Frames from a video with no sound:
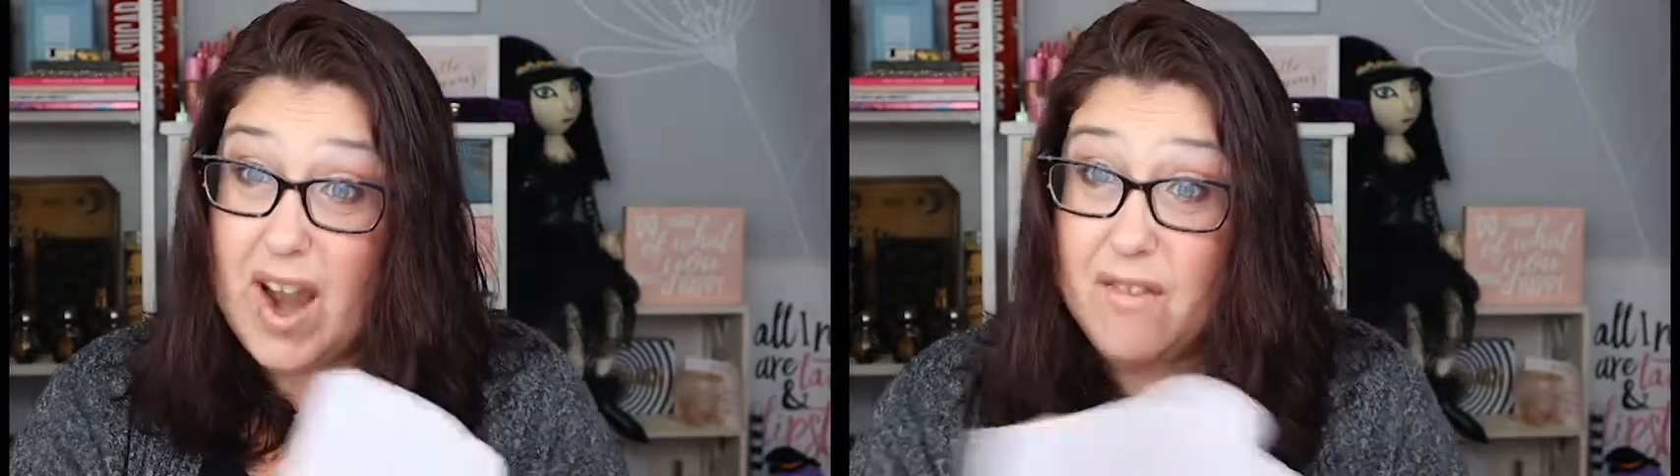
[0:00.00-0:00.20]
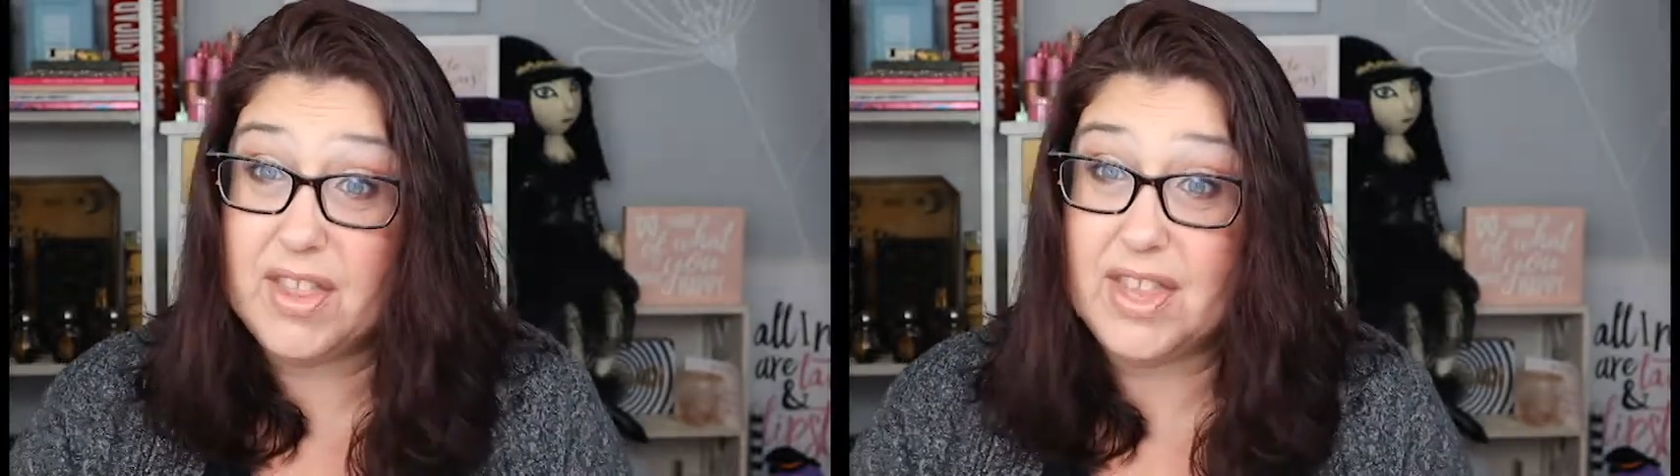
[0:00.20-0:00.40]

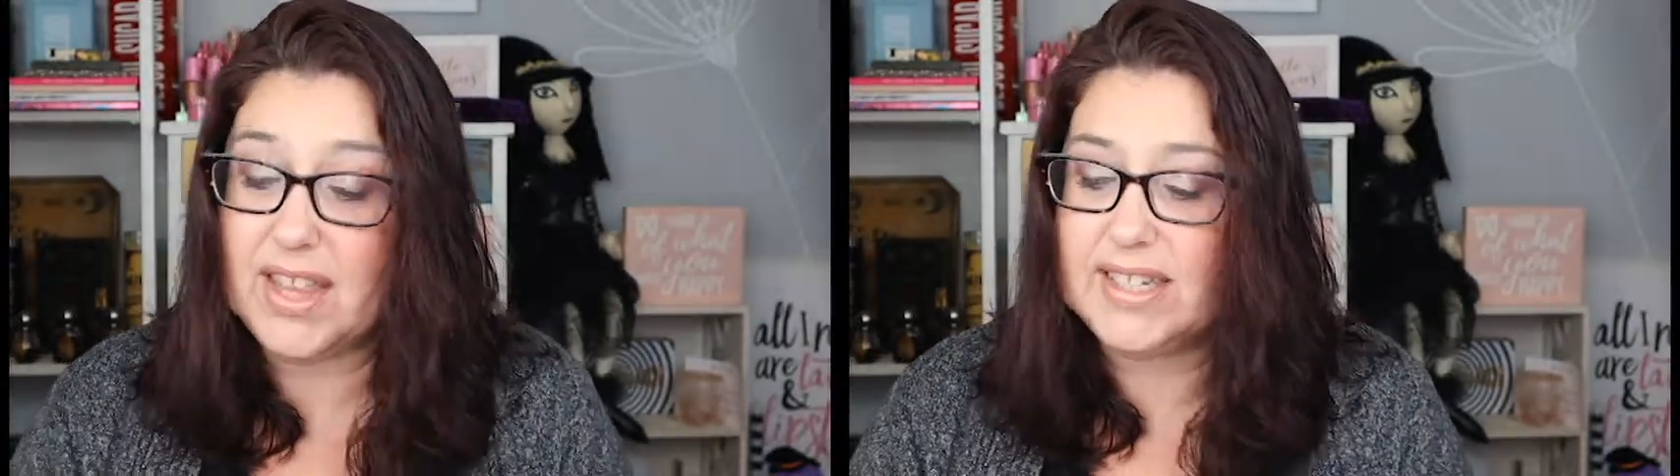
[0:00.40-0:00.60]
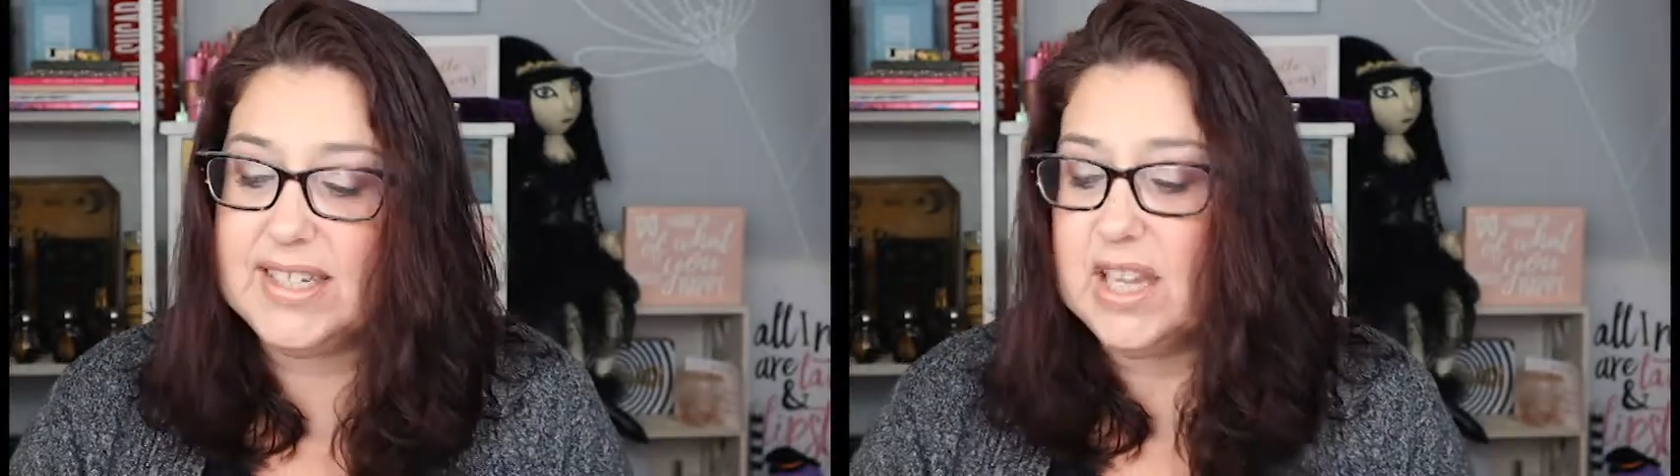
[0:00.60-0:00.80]

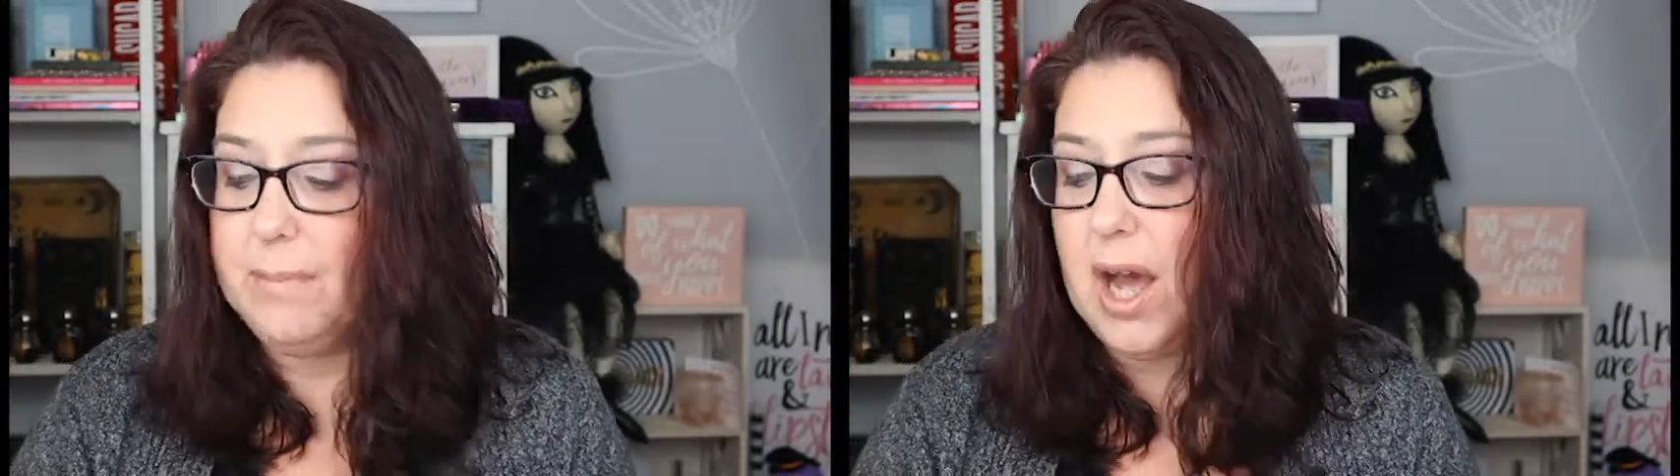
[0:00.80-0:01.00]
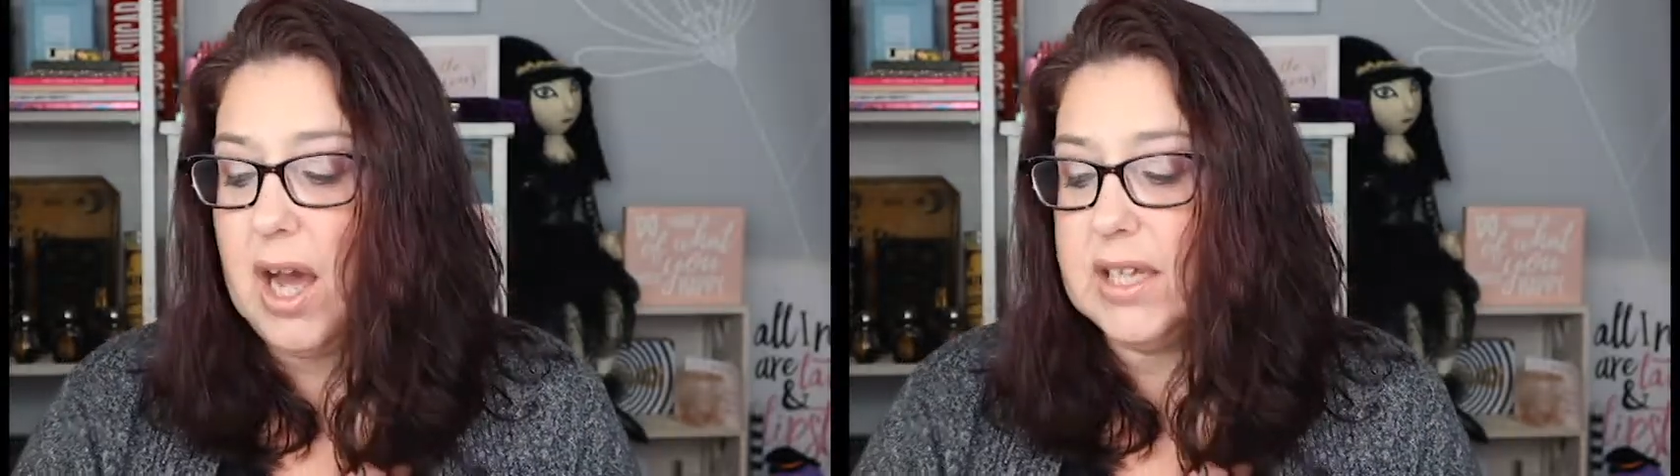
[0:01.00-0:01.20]
everything that's in the
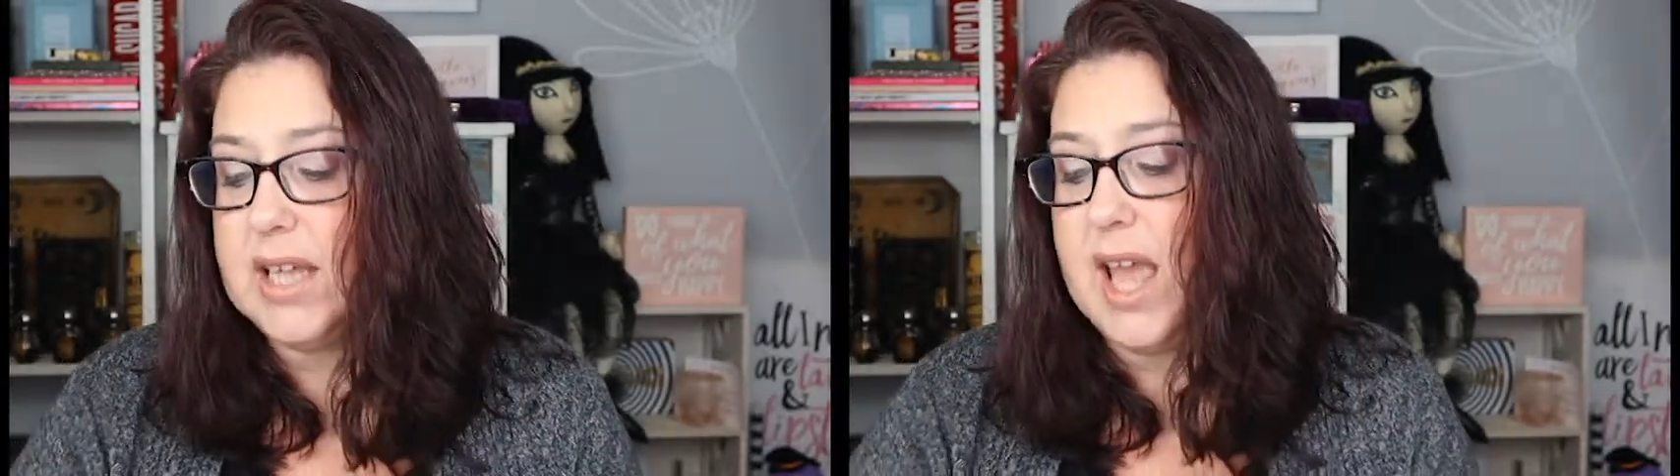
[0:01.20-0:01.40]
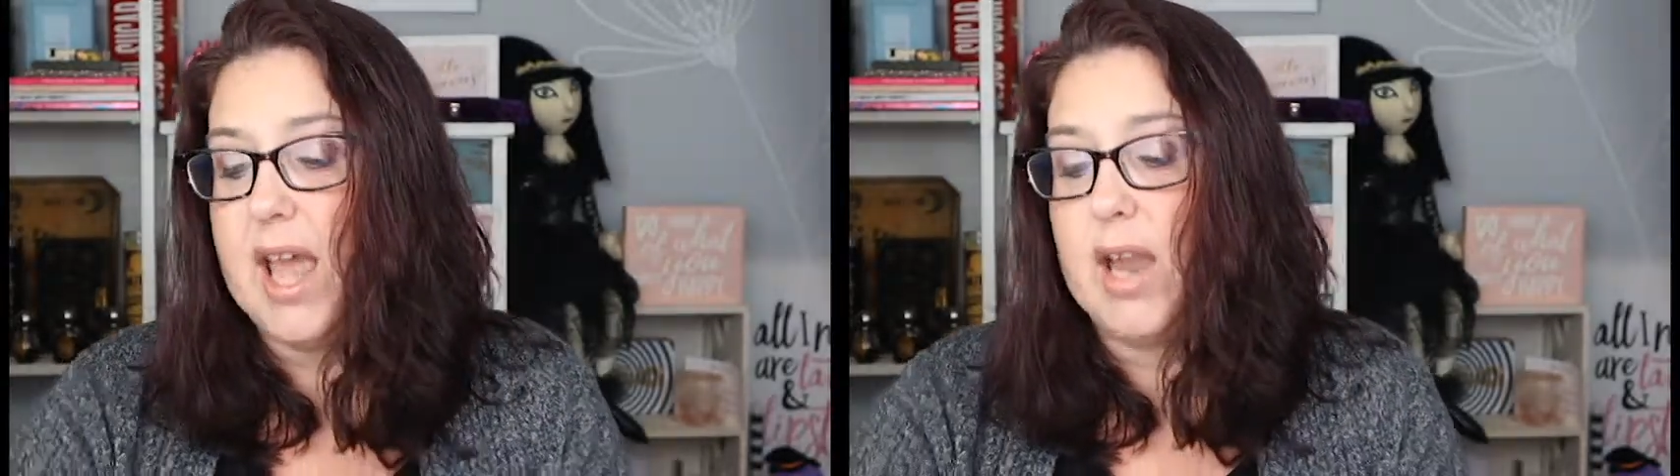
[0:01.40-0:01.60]

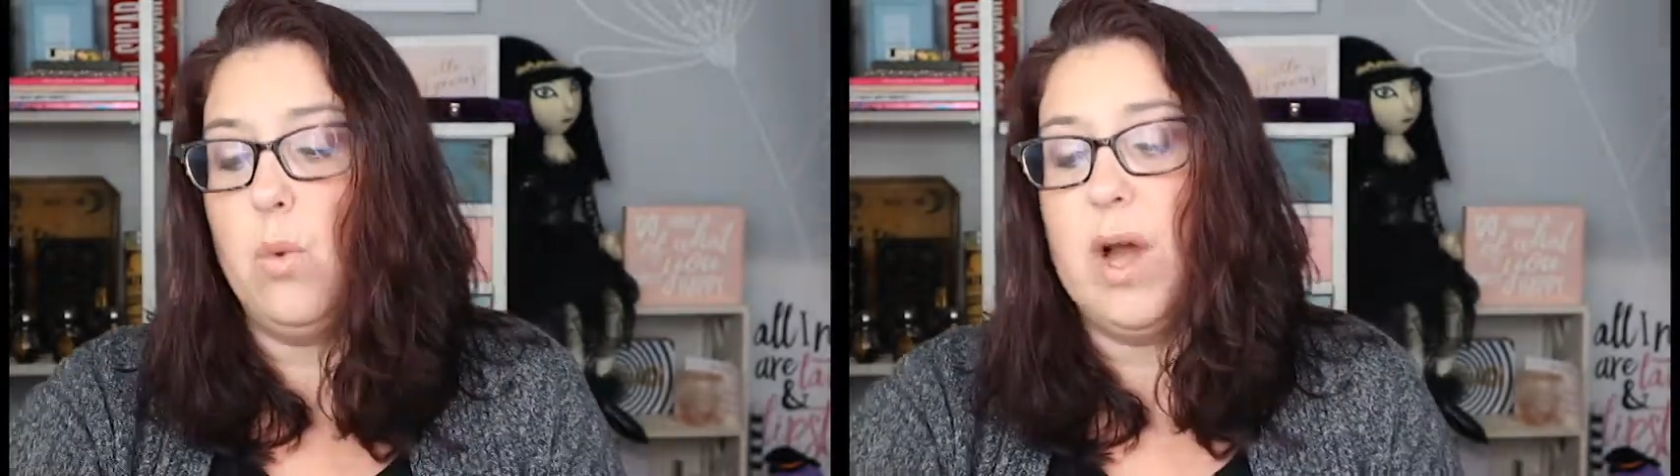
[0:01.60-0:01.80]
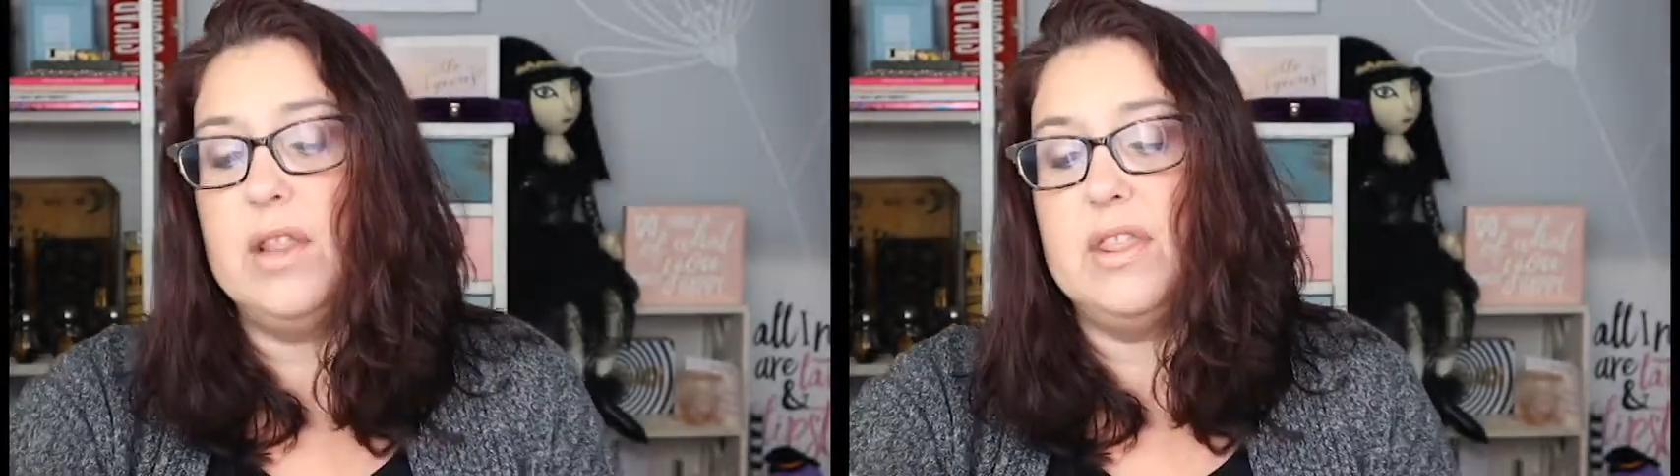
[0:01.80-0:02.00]
box and
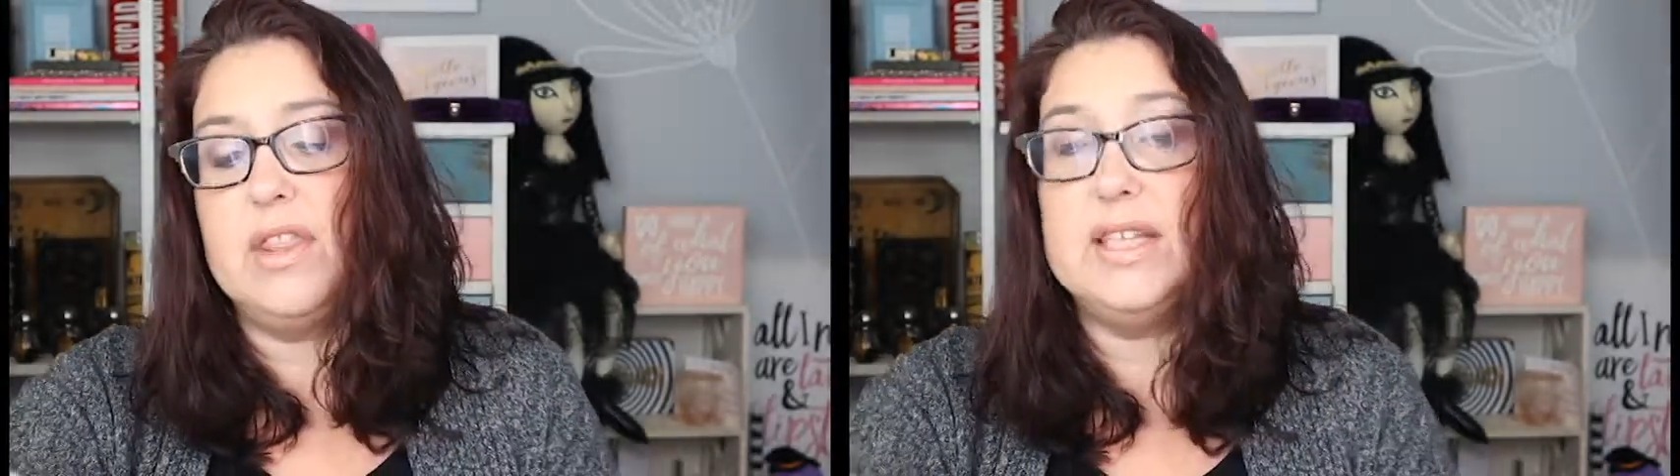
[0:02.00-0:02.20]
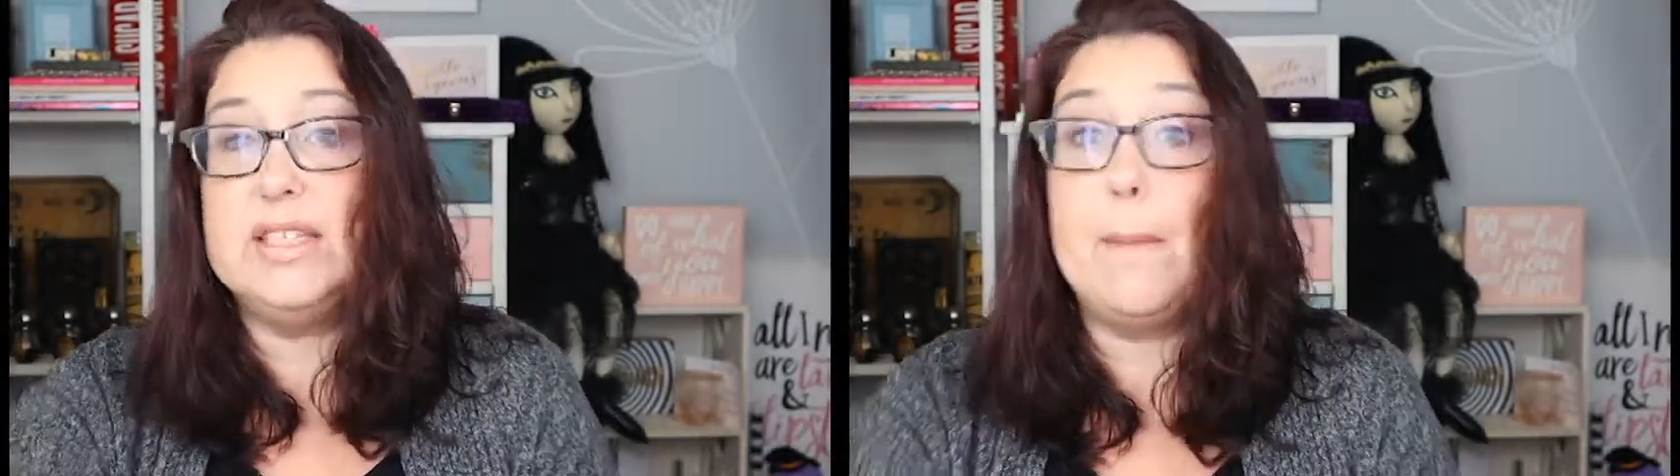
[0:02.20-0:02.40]
what
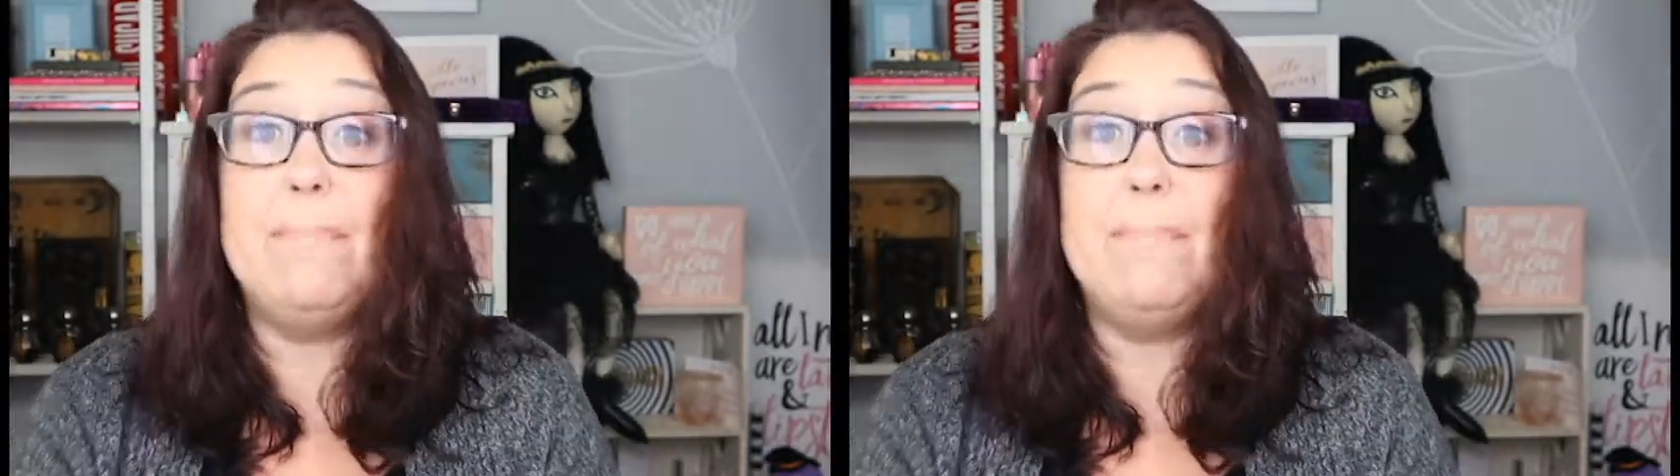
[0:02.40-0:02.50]
this